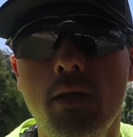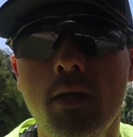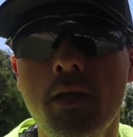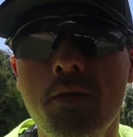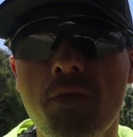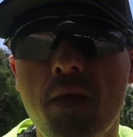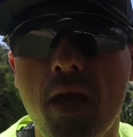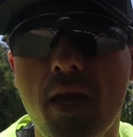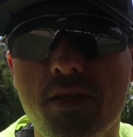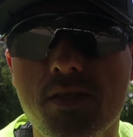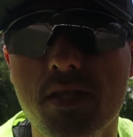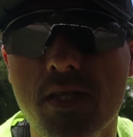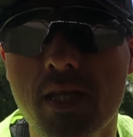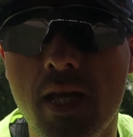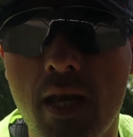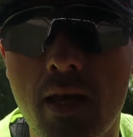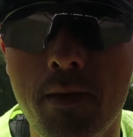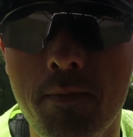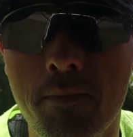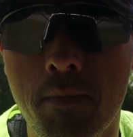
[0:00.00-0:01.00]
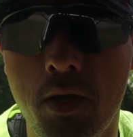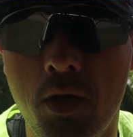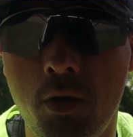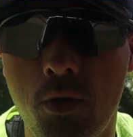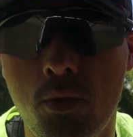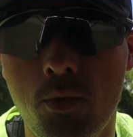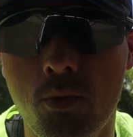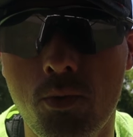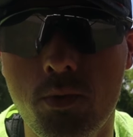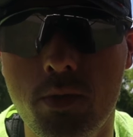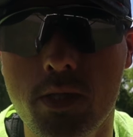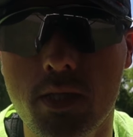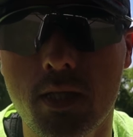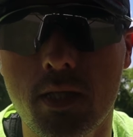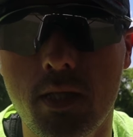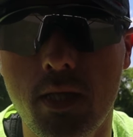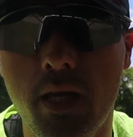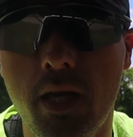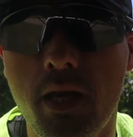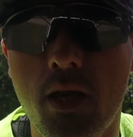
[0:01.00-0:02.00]
In that same note,
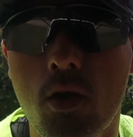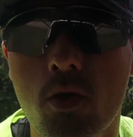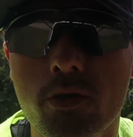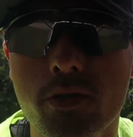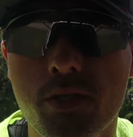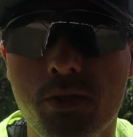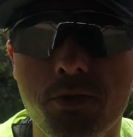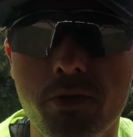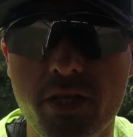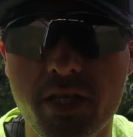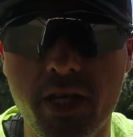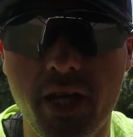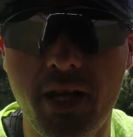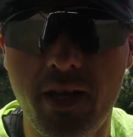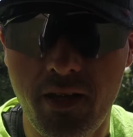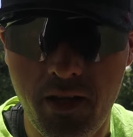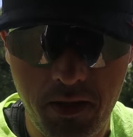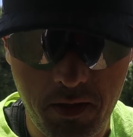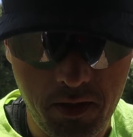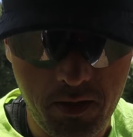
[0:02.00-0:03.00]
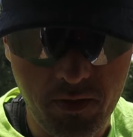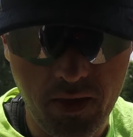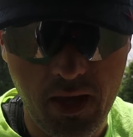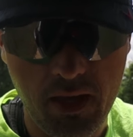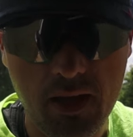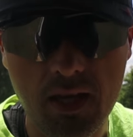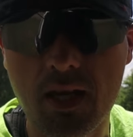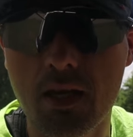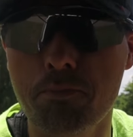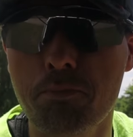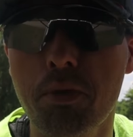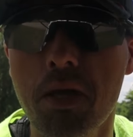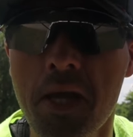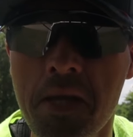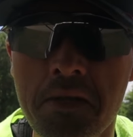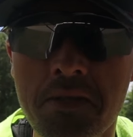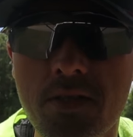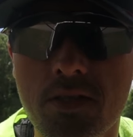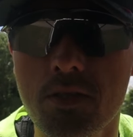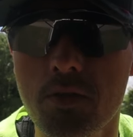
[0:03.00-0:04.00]
he also stated that he had
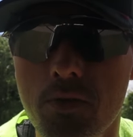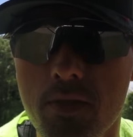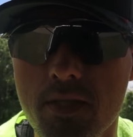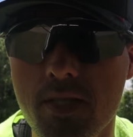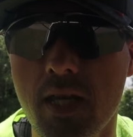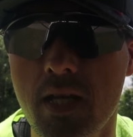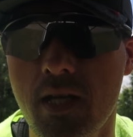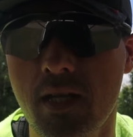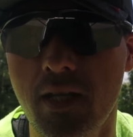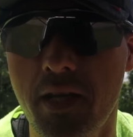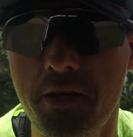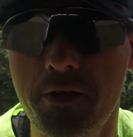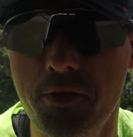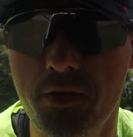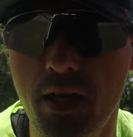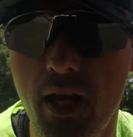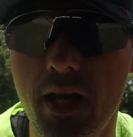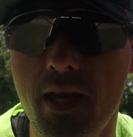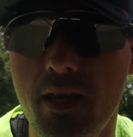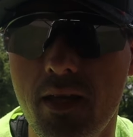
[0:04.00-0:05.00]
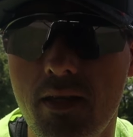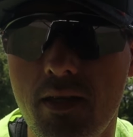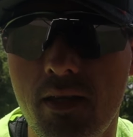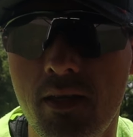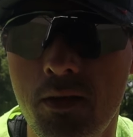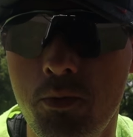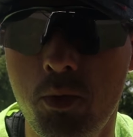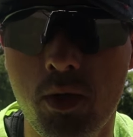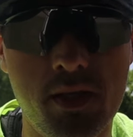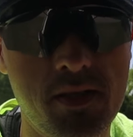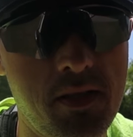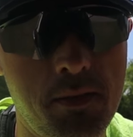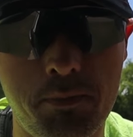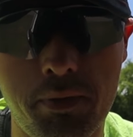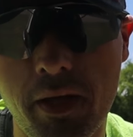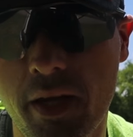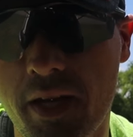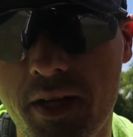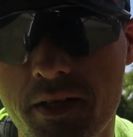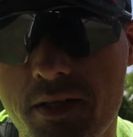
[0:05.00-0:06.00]
planned to do this at a later day. He wasn't
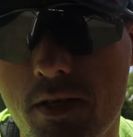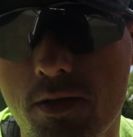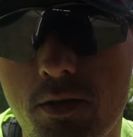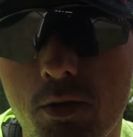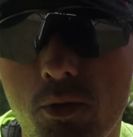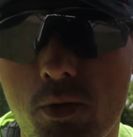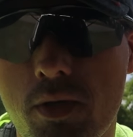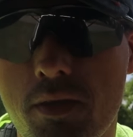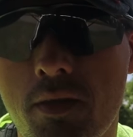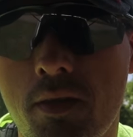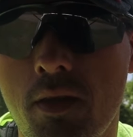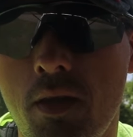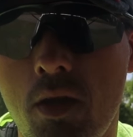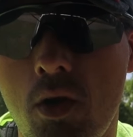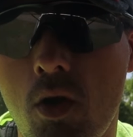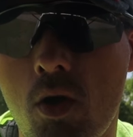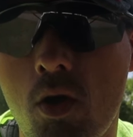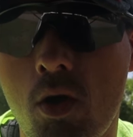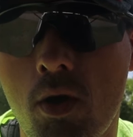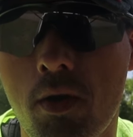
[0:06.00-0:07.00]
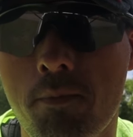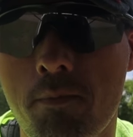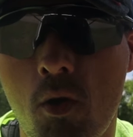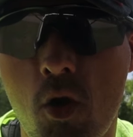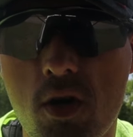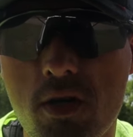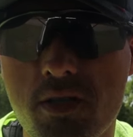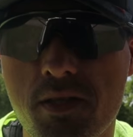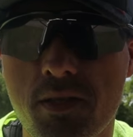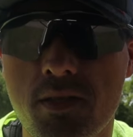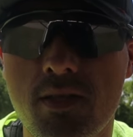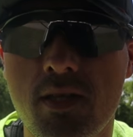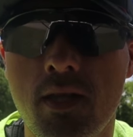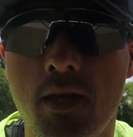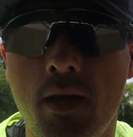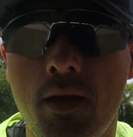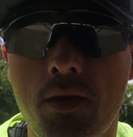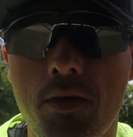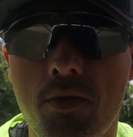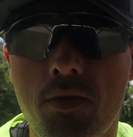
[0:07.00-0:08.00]
planning to do it on March the
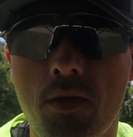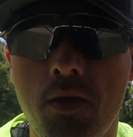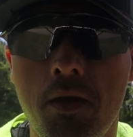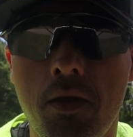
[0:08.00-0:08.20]
10th.